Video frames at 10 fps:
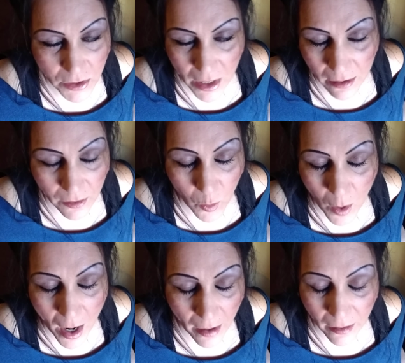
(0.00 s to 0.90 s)
I don't know
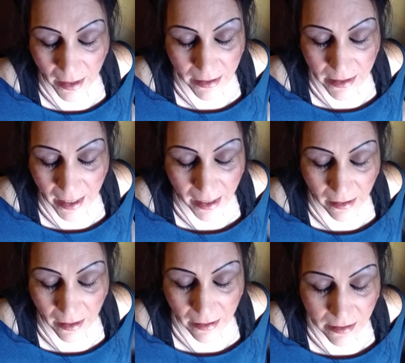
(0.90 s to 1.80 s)
why. That day
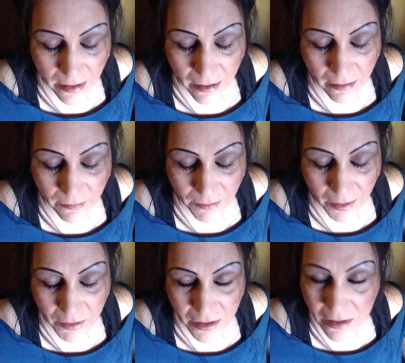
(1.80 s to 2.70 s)
that they
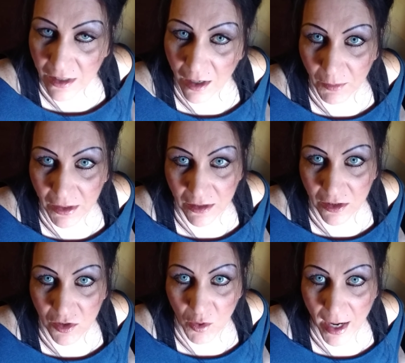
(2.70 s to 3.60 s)
were just telling me to
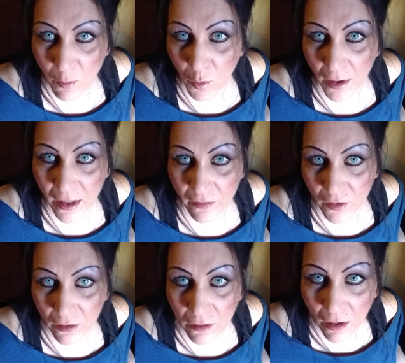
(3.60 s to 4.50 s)
just grab
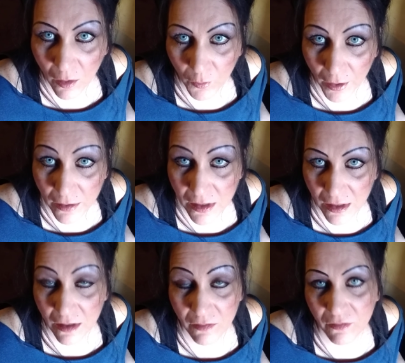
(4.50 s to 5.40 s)
whatever when I was
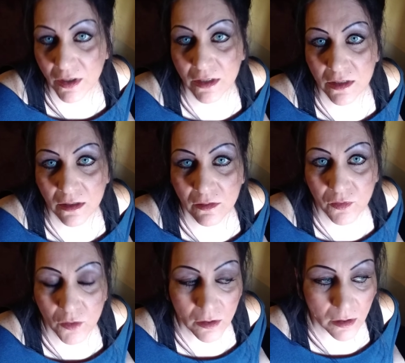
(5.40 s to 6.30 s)
getting evicted
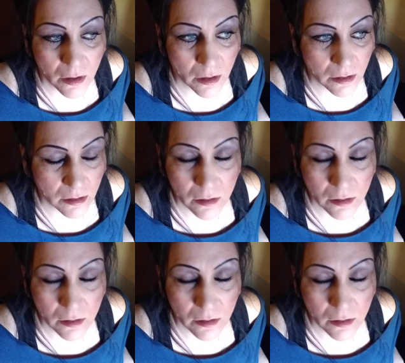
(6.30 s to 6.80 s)
for